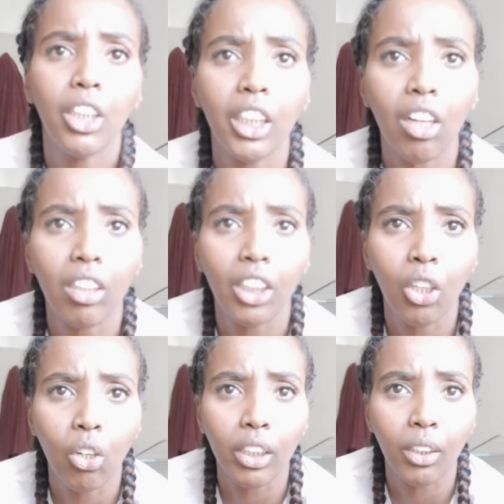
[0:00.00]
he's like, can
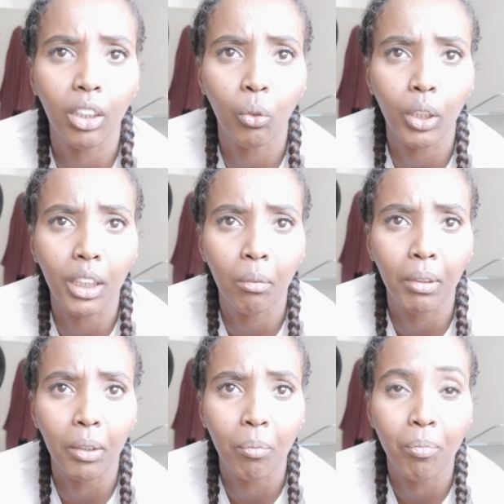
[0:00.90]
you not still see
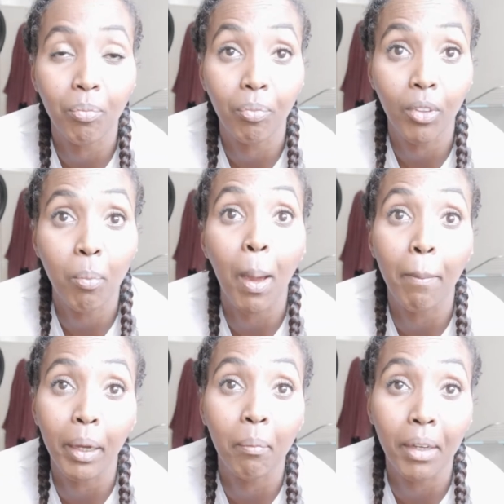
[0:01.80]
me? You
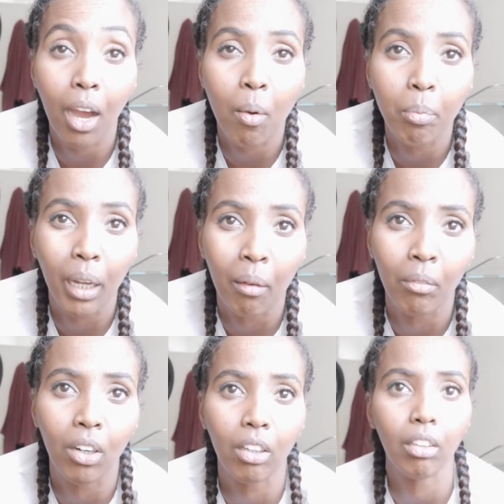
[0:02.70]
better pick me up, camera.